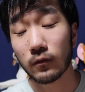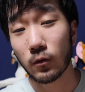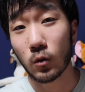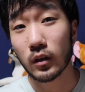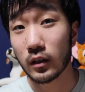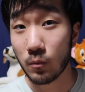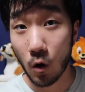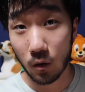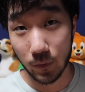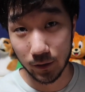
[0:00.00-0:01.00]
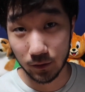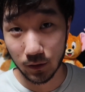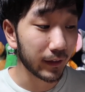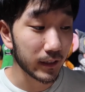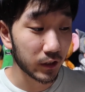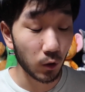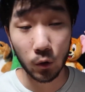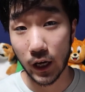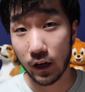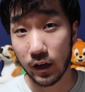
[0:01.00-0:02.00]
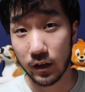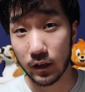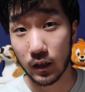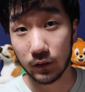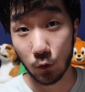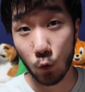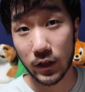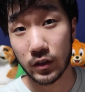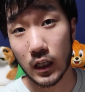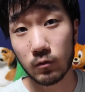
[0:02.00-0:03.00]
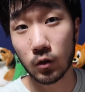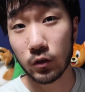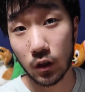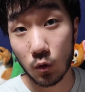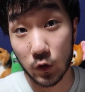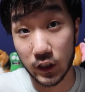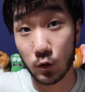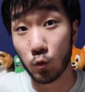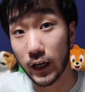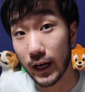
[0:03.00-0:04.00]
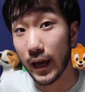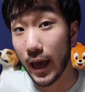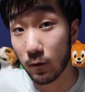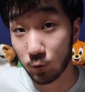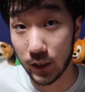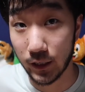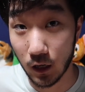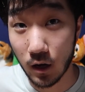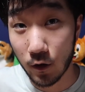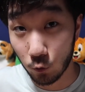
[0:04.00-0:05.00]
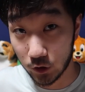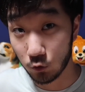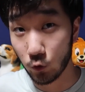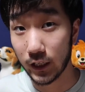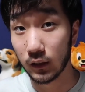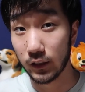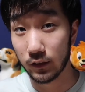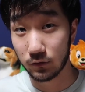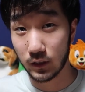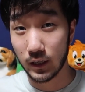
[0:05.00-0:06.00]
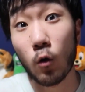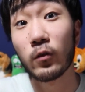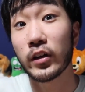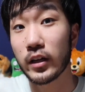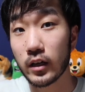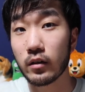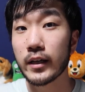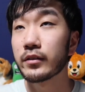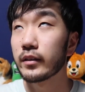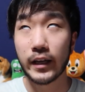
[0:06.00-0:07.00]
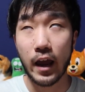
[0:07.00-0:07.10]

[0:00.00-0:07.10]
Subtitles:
for an apartment that's located in the west side of Tokyo, which is where I am right now, which is where I live. Over here, it's like